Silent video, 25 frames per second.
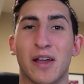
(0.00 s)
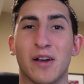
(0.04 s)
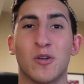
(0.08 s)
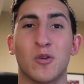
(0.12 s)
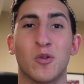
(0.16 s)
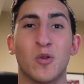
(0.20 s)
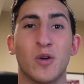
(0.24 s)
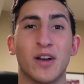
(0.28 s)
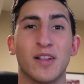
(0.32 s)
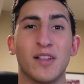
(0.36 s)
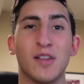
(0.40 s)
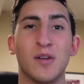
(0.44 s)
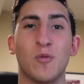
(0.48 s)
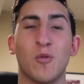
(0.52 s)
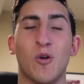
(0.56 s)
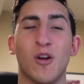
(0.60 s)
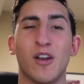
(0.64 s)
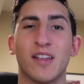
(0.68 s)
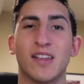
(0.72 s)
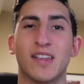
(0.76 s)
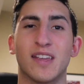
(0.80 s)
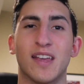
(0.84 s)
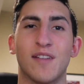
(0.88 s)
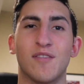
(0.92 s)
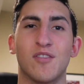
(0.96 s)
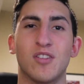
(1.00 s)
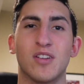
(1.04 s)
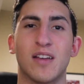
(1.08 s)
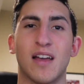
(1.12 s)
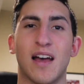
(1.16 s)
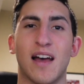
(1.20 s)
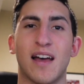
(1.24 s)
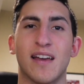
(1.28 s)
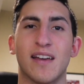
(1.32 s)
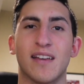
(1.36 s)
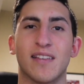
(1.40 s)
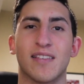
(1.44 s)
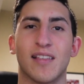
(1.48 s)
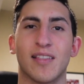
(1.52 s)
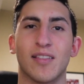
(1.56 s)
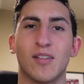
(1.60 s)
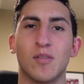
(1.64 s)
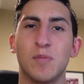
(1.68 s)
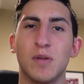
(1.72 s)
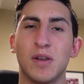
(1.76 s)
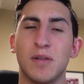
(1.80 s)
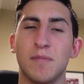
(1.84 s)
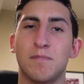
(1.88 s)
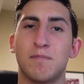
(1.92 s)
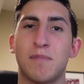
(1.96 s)
quickly want to give you guys a little
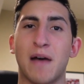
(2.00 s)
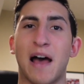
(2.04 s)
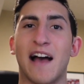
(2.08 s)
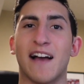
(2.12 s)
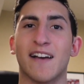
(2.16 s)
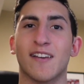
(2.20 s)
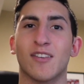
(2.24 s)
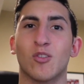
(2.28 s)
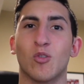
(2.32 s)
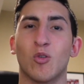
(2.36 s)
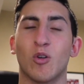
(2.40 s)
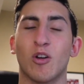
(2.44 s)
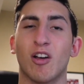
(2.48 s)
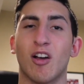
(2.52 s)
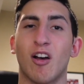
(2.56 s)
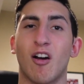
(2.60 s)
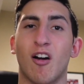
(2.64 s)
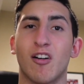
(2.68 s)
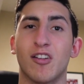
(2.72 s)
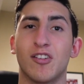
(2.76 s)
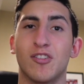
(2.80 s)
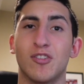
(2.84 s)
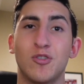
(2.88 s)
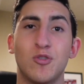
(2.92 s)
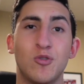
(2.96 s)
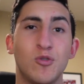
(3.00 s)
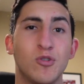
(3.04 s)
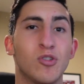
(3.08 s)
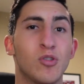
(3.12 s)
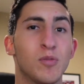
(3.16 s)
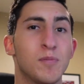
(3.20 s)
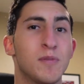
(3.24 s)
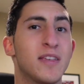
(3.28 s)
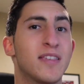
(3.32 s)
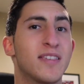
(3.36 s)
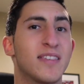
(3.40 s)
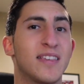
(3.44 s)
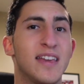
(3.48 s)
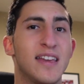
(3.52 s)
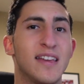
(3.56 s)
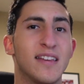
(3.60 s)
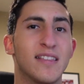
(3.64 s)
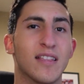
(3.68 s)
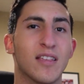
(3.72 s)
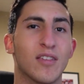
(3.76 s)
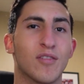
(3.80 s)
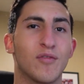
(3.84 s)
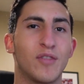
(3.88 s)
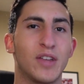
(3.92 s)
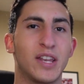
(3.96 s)
bit of backstory on who you'll be seeing in
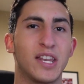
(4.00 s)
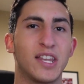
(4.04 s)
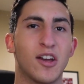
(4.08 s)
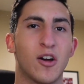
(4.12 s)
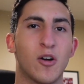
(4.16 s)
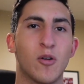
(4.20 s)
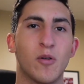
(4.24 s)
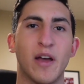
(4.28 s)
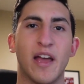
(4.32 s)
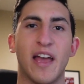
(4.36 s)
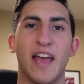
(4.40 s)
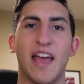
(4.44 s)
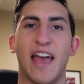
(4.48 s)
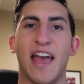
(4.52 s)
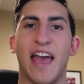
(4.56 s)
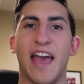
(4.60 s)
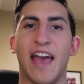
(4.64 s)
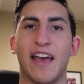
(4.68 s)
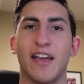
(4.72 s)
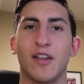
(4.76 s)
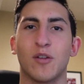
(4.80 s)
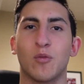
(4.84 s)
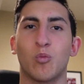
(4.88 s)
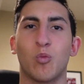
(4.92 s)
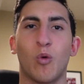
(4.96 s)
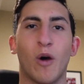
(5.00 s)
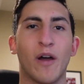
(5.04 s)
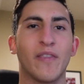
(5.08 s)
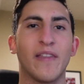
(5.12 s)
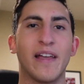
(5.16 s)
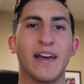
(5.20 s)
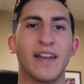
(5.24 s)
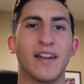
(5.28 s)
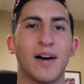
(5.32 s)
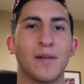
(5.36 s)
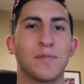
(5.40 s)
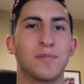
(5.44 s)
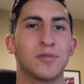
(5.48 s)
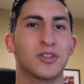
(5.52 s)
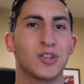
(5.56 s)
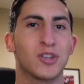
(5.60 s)
this video and what led up